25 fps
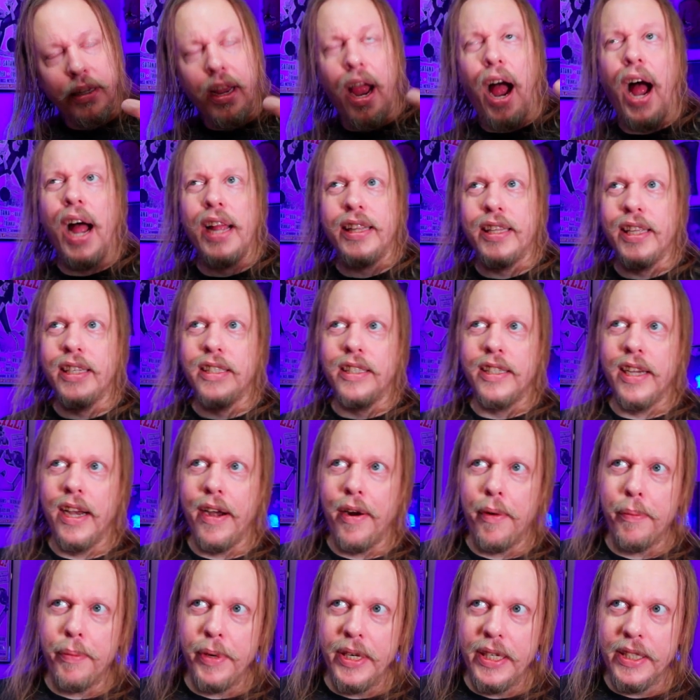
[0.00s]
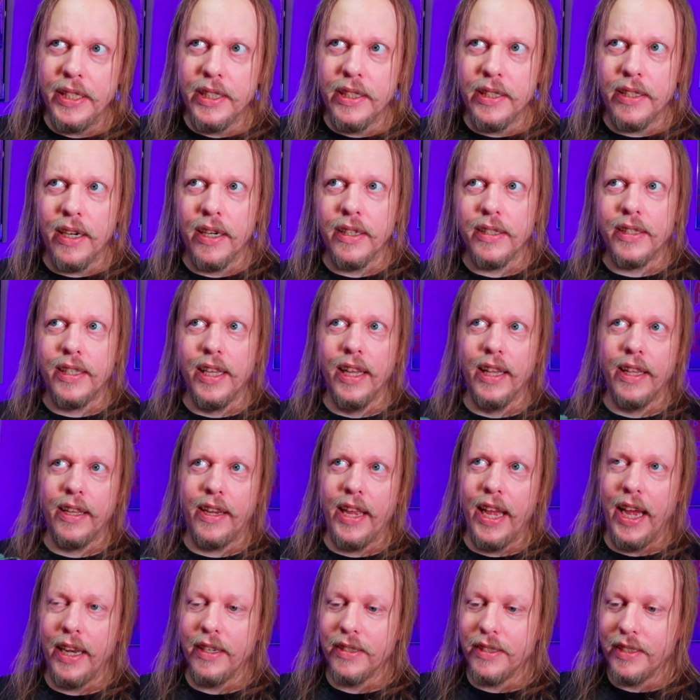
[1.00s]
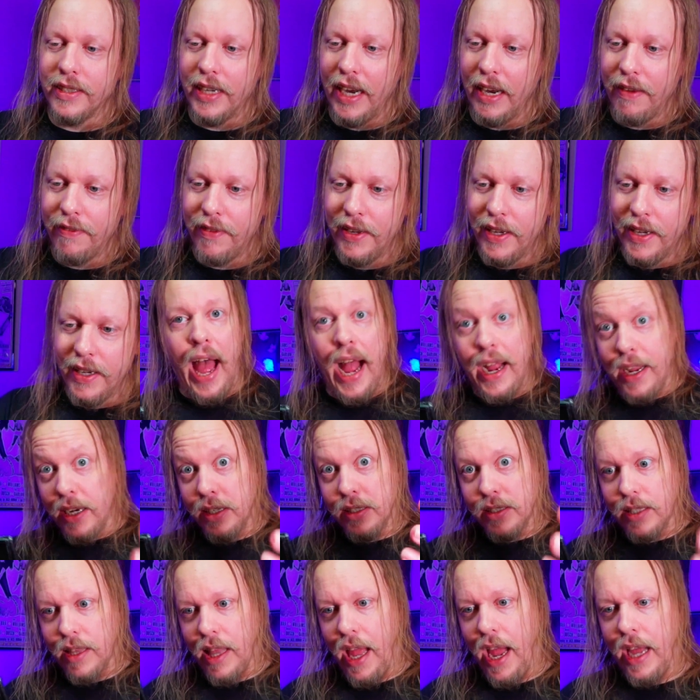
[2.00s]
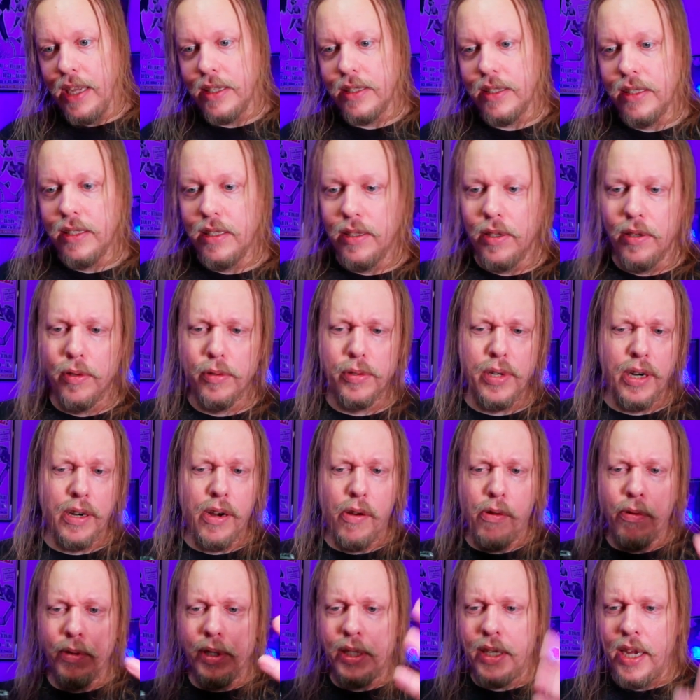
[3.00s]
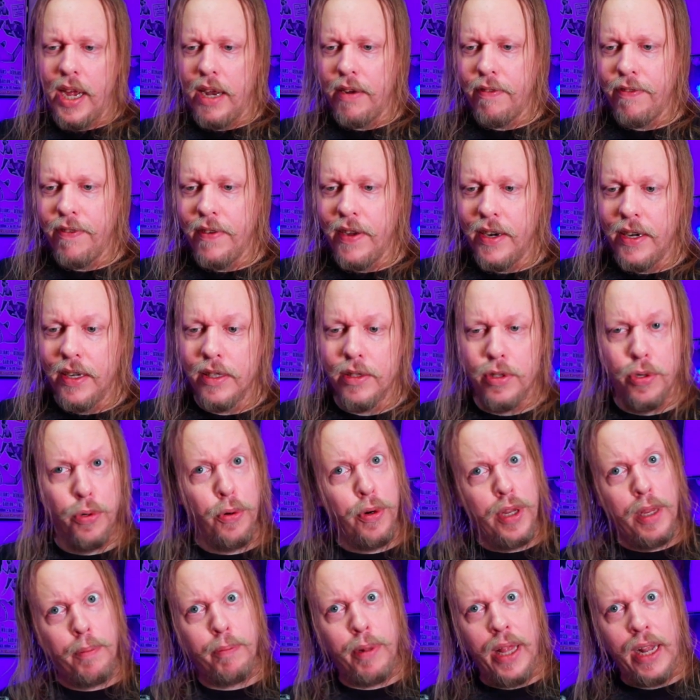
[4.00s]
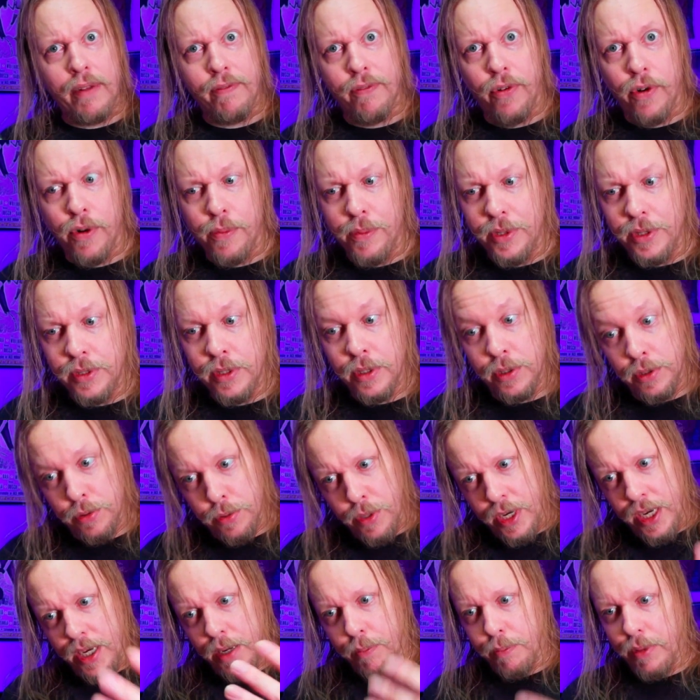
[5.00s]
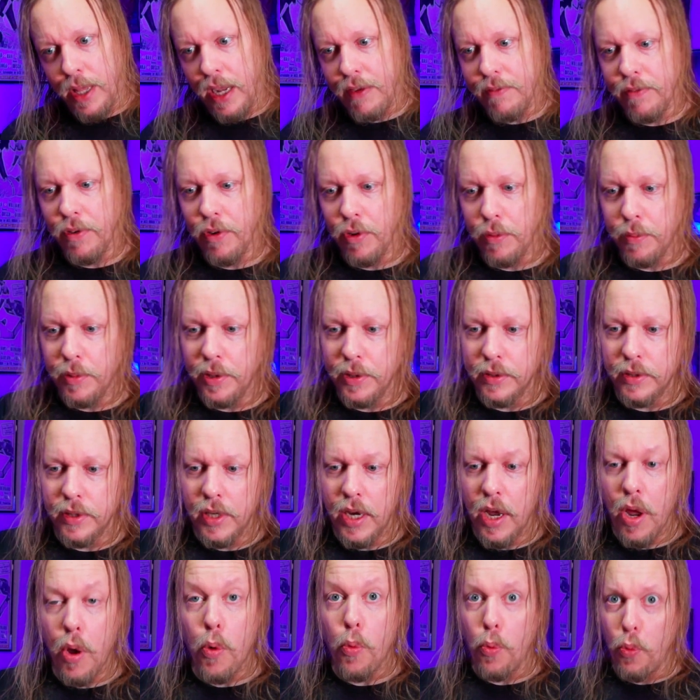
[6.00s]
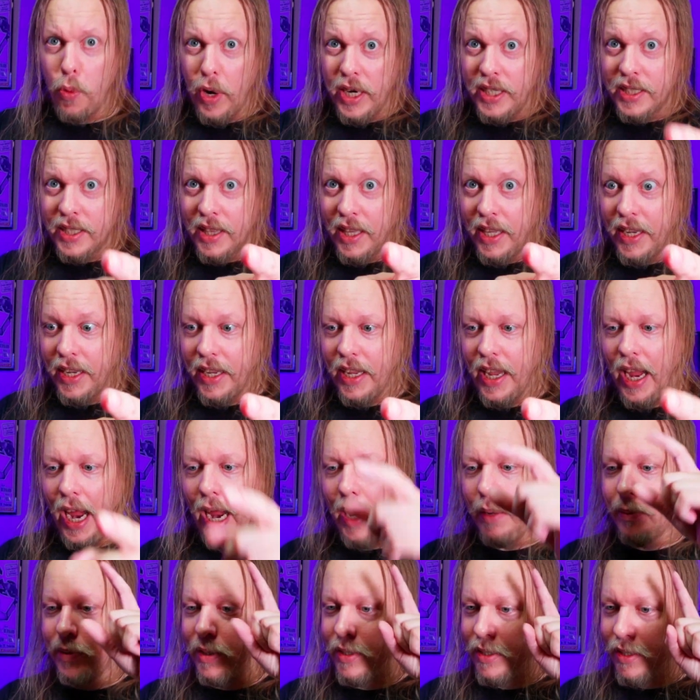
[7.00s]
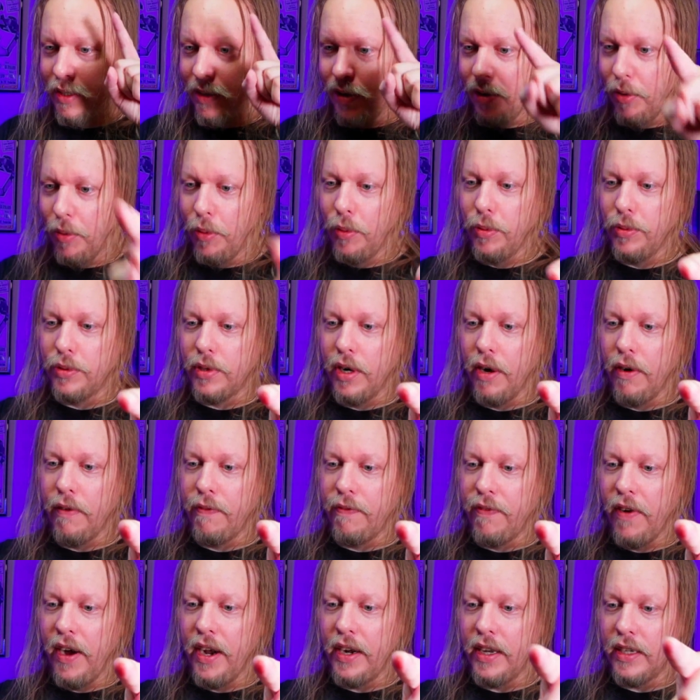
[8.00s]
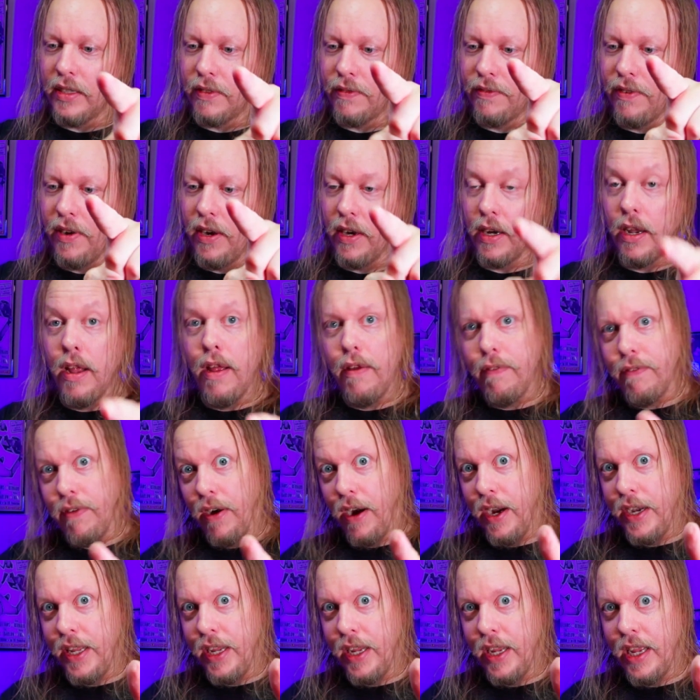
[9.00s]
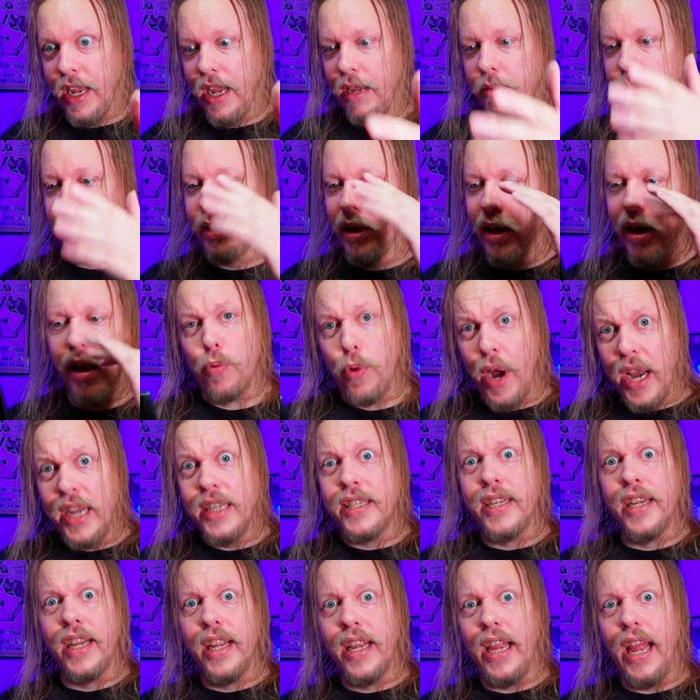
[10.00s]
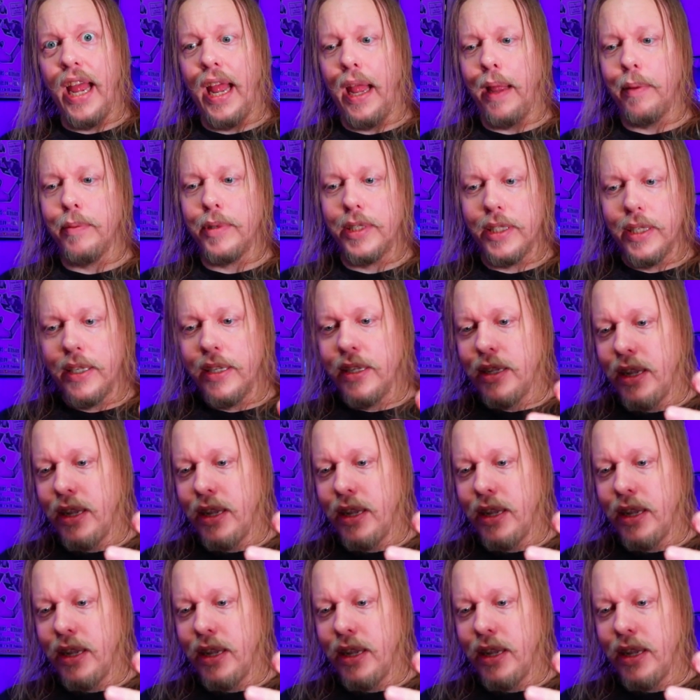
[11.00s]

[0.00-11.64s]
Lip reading: yeah, I think JRPGs are still kind of safe. Hack and slash, those are always kind of fun. 2D platformers, 3D platformers. Wrestling games, those are fun as fuck. Fighting games, racing games.